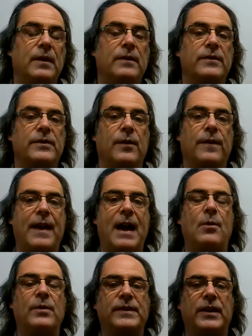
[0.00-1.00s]
So
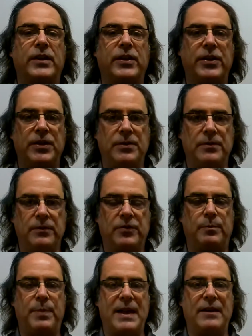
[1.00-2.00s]
that was a
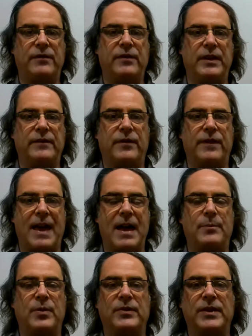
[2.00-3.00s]
huge benefit for
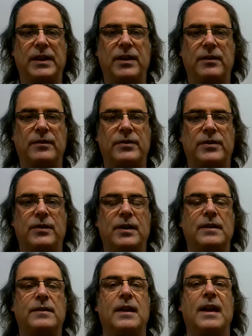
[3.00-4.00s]
that particular
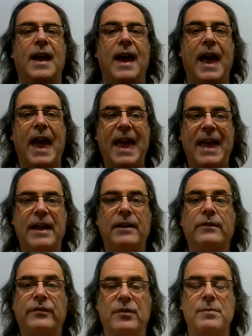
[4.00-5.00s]
student
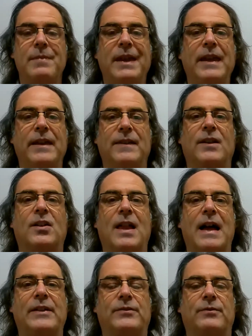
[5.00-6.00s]
and for me in the
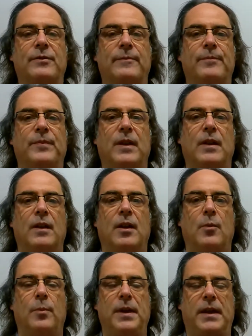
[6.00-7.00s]
classroom,
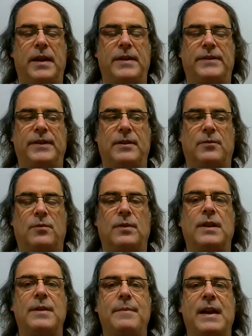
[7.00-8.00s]
because it
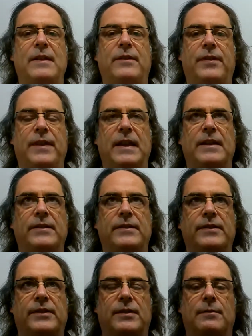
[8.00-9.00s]
really made
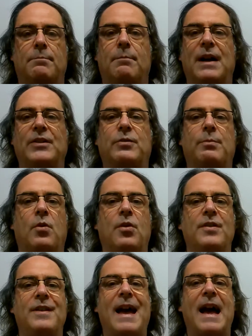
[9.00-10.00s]
things much more
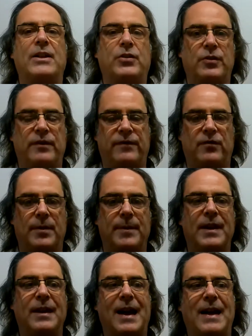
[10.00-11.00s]
natural for
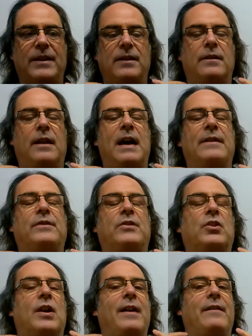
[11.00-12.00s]
me. I didn't have to
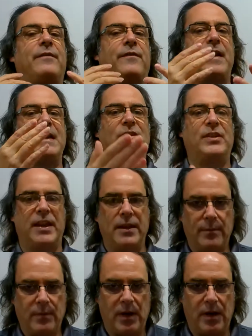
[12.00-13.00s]
try and face
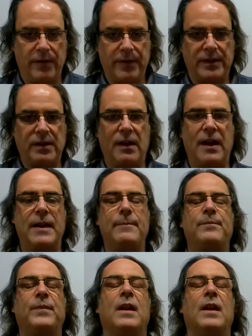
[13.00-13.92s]
him all the time.